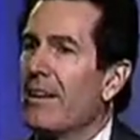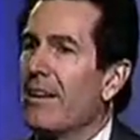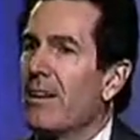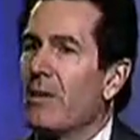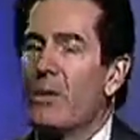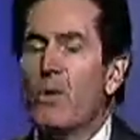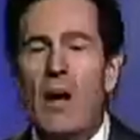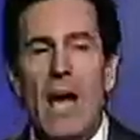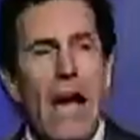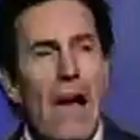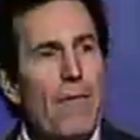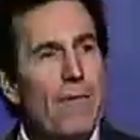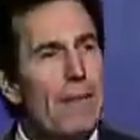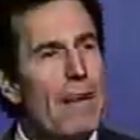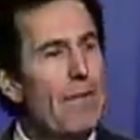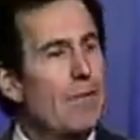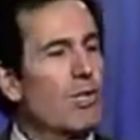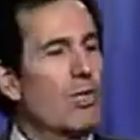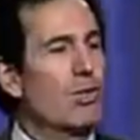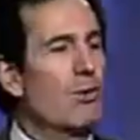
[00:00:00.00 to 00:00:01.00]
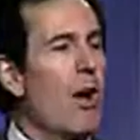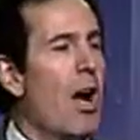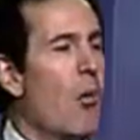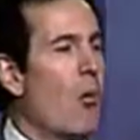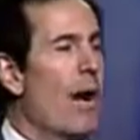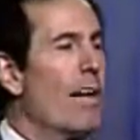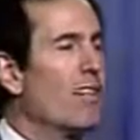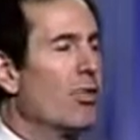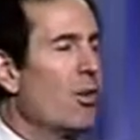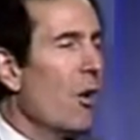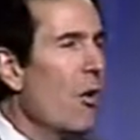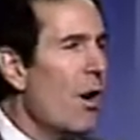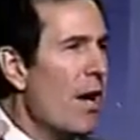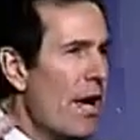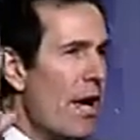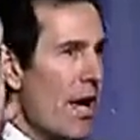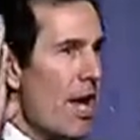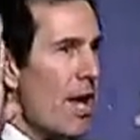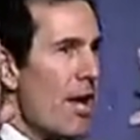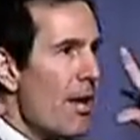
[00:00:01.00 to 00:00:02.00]
You have to have a strong why. So
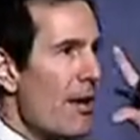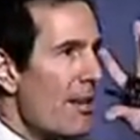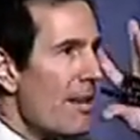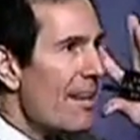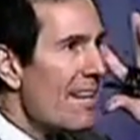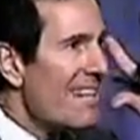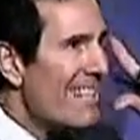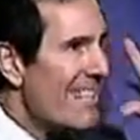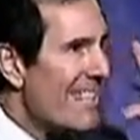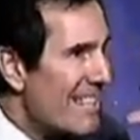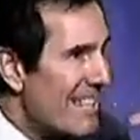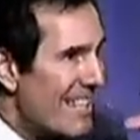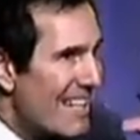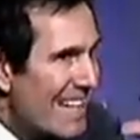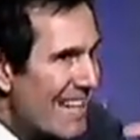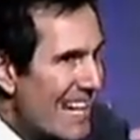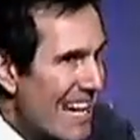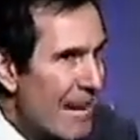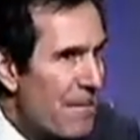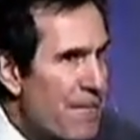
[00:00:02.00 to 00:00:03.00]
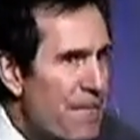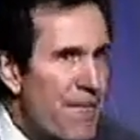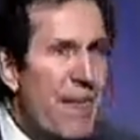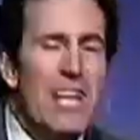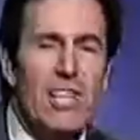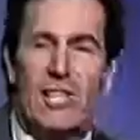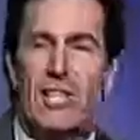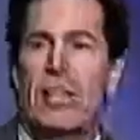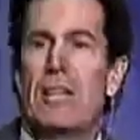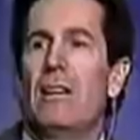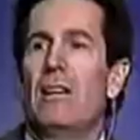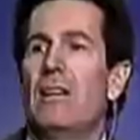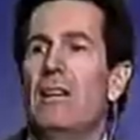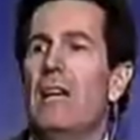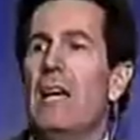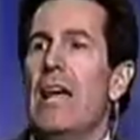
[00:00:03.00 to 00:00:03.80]
envision